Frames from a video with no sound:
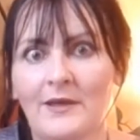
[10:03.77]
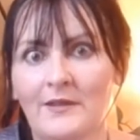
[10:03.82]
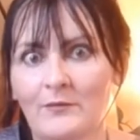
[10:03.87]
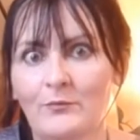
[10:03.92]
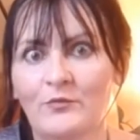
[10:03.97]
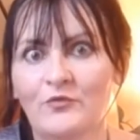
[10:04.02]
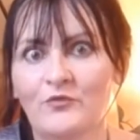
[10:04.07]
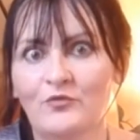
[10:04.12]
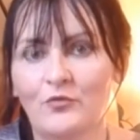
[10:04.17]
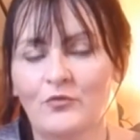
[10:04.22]

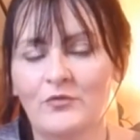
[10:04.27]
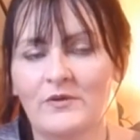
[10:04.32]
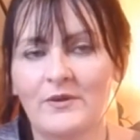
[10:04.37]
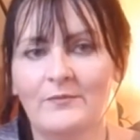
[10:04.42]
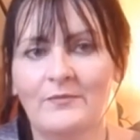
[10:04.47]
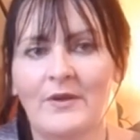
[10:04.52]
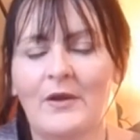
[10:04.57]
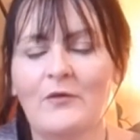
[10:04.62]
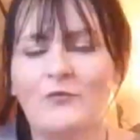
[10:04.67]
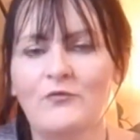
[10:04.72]
another
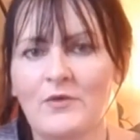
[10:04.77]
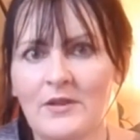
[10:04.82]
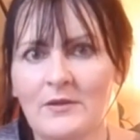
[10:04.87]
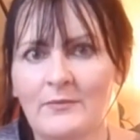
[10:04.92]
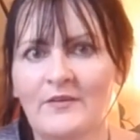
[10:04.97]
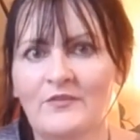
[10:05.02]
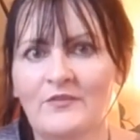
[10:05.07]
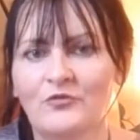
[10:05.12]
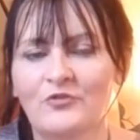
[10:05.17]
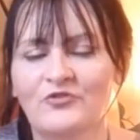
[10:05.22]
story. I really
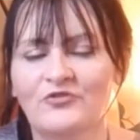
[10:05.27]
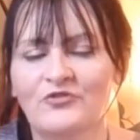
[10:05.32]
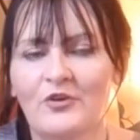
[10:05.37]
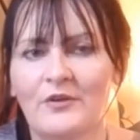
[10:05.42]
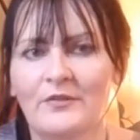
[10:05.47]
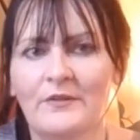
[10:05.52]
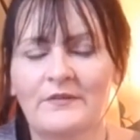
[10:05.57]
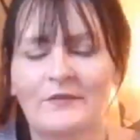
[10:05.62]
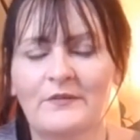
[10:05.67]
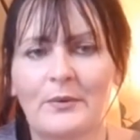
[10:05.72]
must do a show
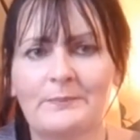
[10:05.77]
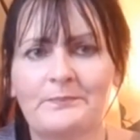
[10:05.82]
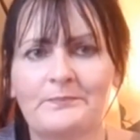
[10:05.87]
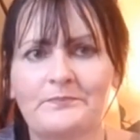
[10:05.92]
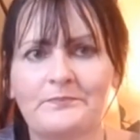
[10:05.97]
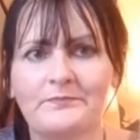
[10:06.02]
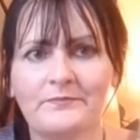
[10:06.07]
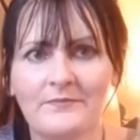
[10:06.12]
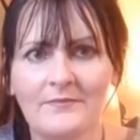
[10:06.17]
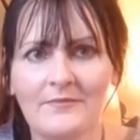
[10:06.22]
on this one.
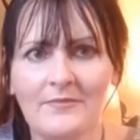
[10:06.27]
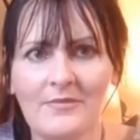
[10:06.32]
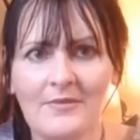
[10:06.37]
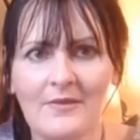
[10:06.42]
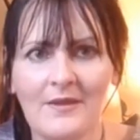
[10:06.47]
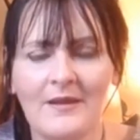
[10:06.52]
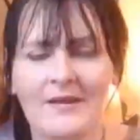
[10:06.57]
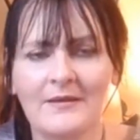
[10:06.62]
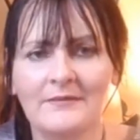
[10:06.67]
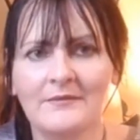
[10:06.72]

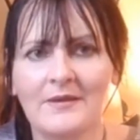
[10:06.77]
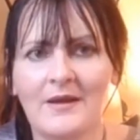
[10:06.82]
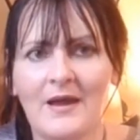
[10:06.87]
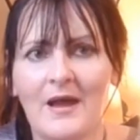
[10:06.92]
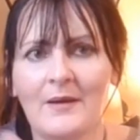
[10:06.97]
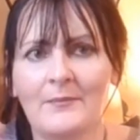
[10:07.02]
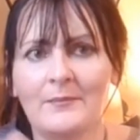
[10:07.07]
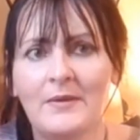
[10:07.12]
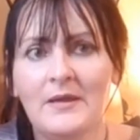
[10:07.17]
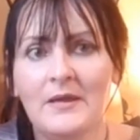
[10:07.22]
And
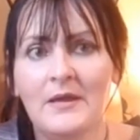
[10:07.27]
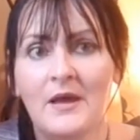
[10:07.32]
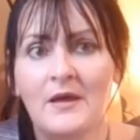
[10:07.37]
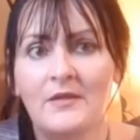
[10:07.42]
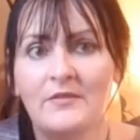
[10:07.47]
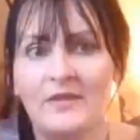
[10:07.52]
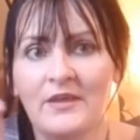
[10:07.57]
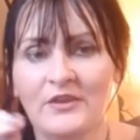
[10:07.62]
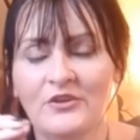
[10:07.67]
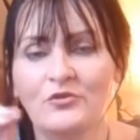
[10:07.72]
um,
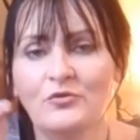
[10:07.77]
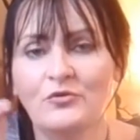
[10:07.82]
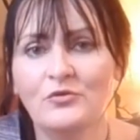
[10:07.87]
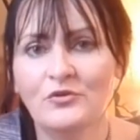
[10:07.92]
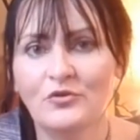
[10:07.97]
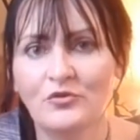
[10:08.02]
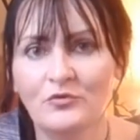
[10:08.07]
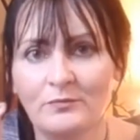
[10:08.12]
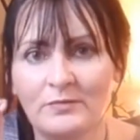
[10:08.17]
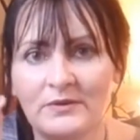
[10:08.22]
then
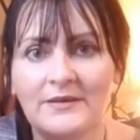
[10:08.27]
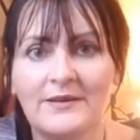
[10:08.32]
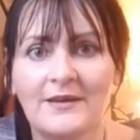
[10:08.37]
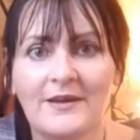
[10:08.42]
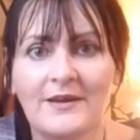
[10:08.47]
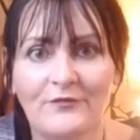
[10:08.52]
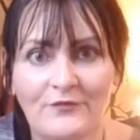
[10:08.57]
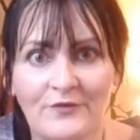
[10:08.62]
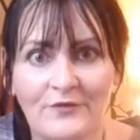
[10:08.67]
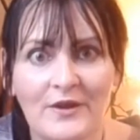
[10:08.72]
you could be
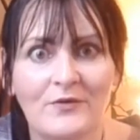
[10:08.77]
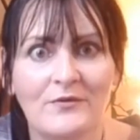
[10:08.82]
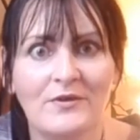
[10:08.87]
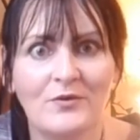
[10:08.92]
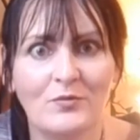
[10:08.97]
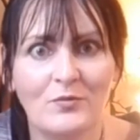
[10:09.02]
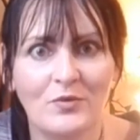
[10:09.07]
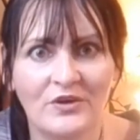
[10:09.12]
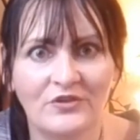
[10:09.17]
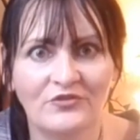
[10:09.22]
a
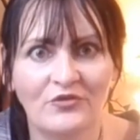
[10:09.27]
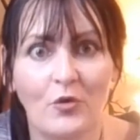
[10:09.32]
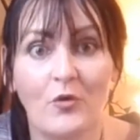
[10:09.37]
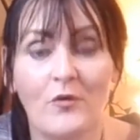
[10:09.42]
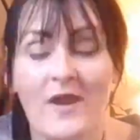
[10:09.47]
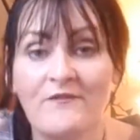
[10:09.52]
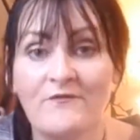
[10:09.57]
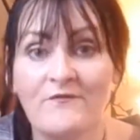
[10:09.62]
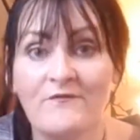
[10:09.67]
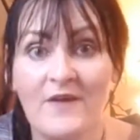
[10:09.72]
fairy witch
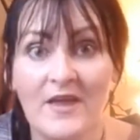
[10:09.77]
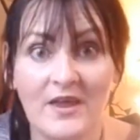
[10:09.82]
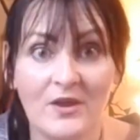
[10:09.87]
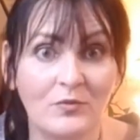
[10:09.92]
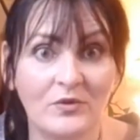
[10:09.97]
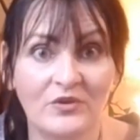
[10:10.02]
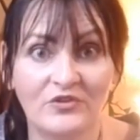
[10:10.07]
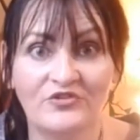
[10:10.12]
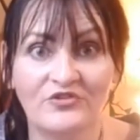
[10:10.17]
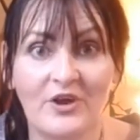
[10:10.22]
or a fey
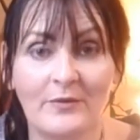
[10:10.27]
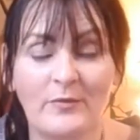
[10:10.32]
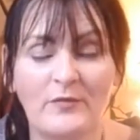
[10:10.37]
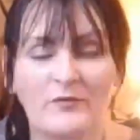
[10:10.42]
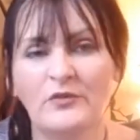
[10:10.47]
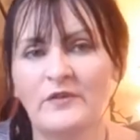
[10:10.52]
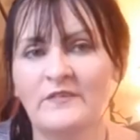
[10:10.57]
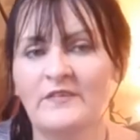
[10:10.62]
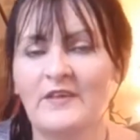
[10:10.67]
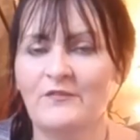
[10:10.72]
witch. I
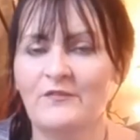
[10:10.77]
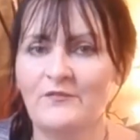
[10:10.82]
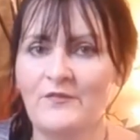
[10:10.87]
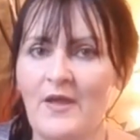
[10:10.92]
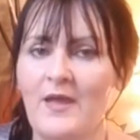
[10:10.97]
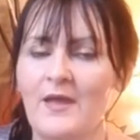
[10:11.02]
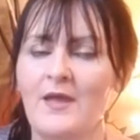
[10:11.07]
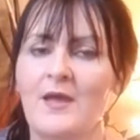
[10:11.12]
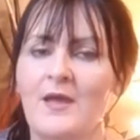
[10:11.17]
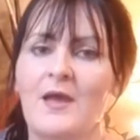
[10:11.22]
prefer to say
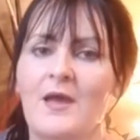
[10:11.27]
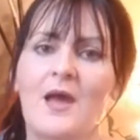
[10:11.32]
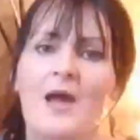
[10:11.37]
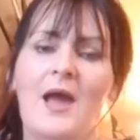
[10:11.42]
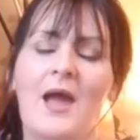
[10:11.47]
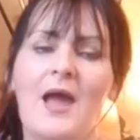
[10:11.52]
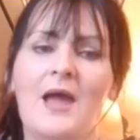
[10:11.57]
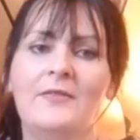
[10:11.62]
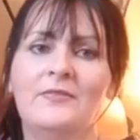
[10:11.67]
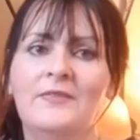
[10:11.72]
fey.
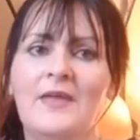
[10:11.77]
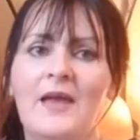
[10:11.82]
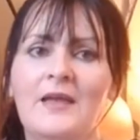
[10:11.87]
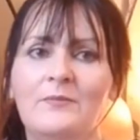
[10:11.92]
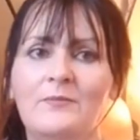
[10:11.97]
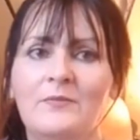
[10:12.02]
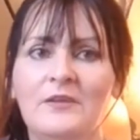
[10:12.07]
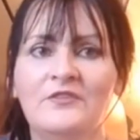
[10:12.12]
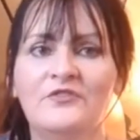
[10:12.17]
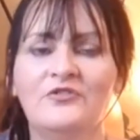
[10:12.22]
And
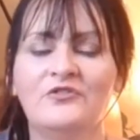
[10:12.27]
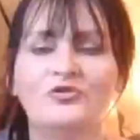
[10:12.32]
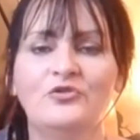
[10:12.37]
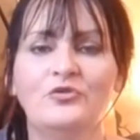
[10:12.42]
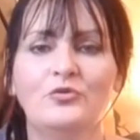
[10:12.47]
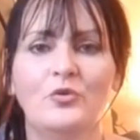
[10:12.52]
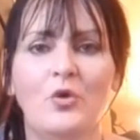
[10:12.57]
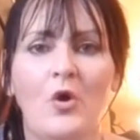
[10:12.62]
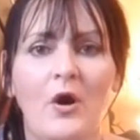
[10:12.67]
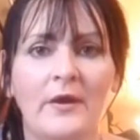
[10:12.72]
that means
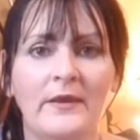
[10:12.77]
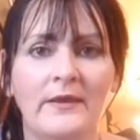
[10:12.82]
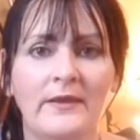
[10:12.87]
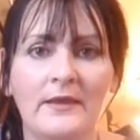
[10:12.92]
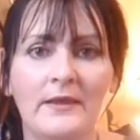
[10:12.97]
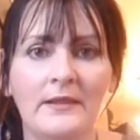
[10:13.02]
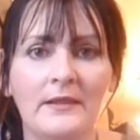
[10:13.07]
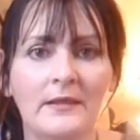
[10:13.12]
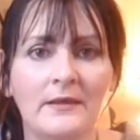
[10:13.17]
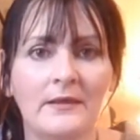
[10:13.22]
you are
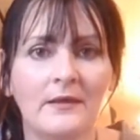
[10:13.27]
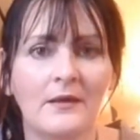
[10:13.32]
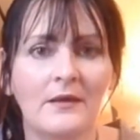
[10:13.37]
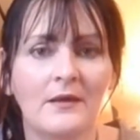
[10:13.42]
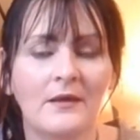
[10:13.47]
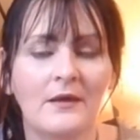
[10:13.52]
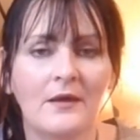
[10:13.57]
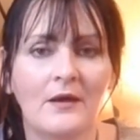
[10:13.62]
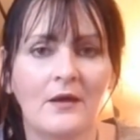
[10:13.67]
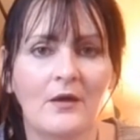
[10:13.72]

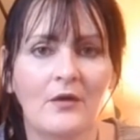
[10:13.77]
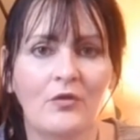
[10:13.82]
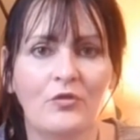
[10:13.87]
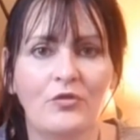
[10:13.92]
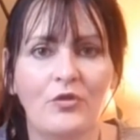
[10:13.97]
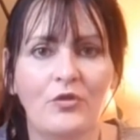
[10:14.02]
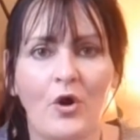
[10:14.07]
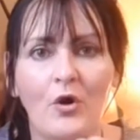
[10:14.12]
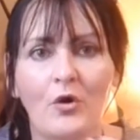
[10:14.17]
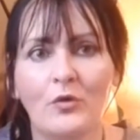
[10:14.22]
healing
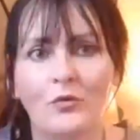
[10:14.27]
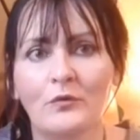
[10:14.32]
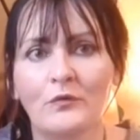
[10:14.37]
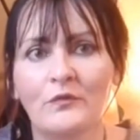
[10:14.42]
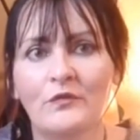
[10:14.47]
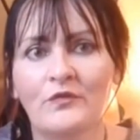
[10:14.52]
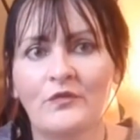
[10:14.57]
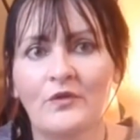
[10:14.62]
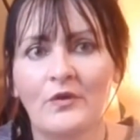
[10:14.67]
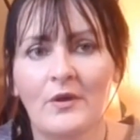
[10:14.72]

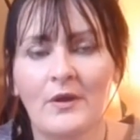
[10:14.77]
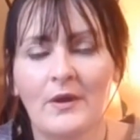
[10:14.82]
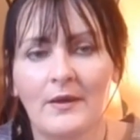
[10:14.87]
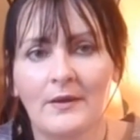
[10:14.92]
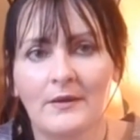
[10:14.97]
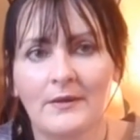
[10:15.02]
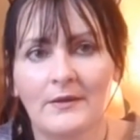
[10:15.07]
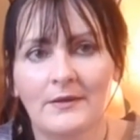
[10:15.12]
those